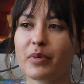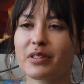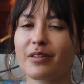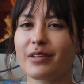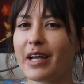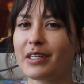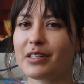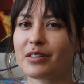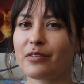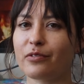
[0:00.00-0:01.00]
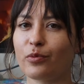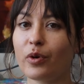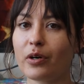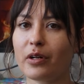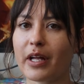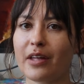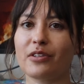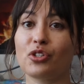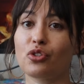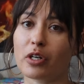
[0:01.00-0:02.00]
but the lightness of wool and
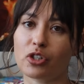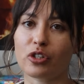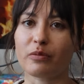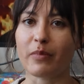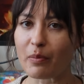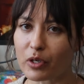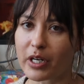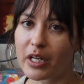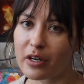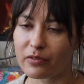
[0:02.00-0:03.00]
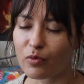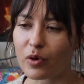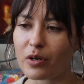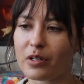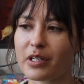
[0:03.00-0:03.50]
the structure and memory of wool.